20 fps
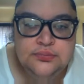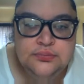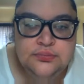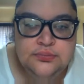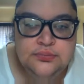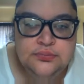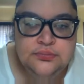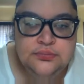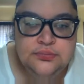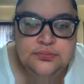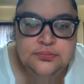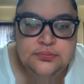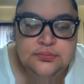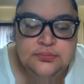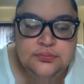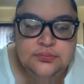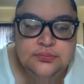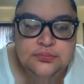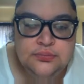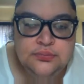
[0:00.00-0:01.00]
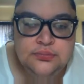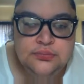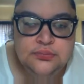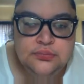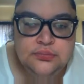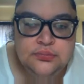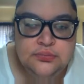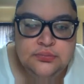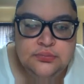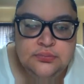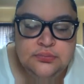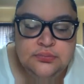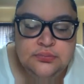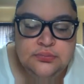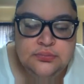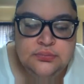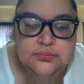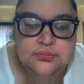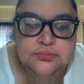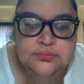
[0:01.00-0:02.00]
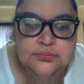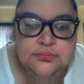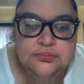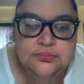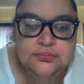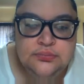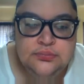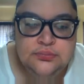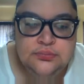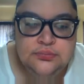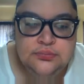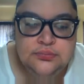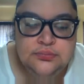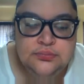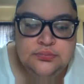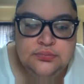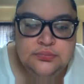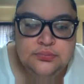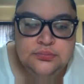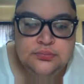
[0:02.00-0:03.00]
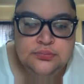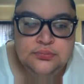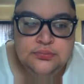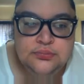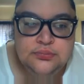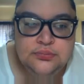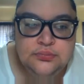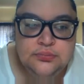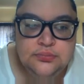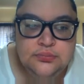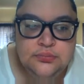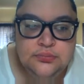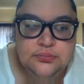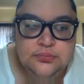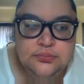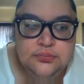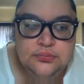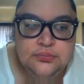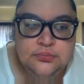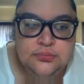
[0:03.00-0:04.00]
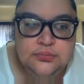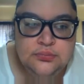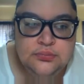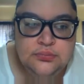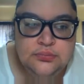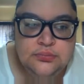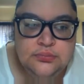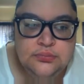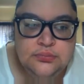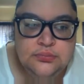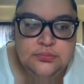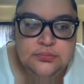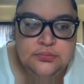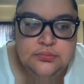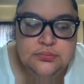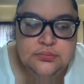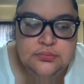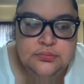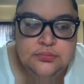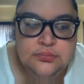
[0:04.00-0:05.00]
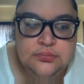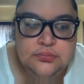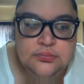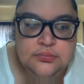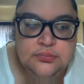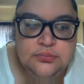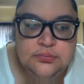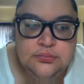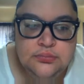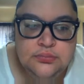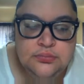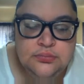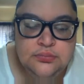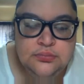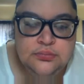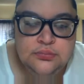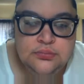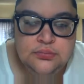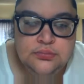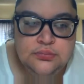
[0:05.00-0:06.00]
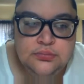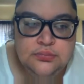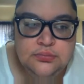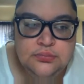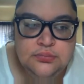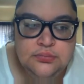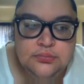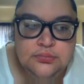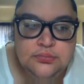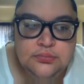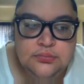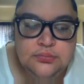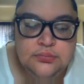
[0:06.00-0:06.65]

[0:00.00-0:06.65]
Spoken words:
This person isn't speaking.